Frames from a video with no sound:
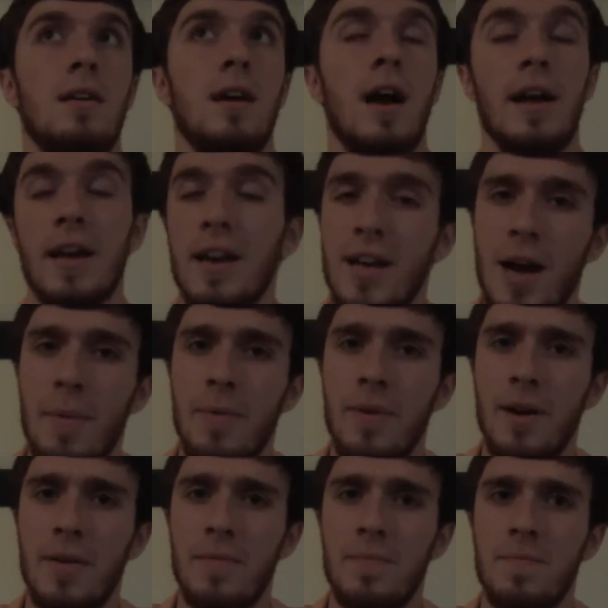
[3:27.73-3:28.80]
I got
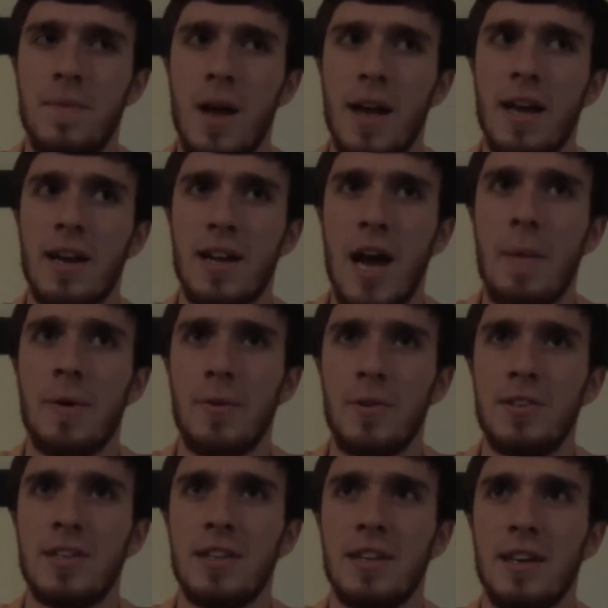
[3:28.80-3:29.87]
a comment
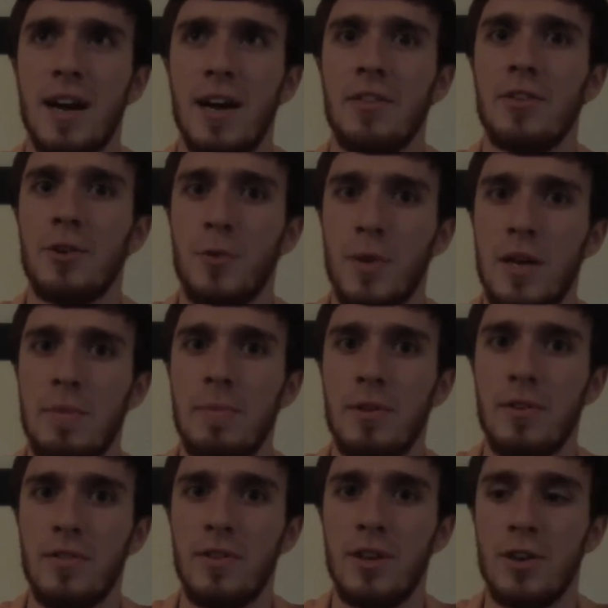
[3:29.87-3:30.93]
recently on the green
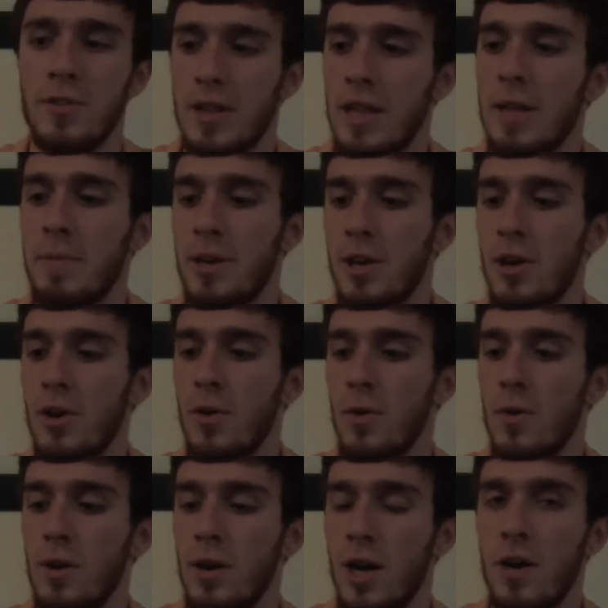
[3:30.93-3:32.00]
milk video that let me
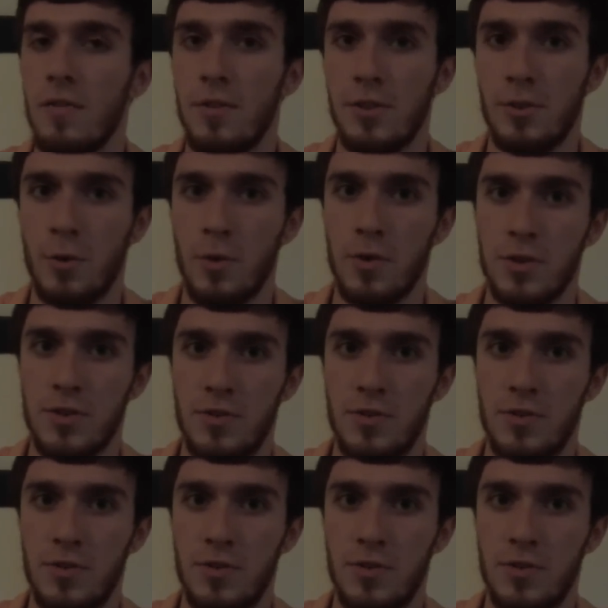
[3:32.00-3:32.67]
know of this orange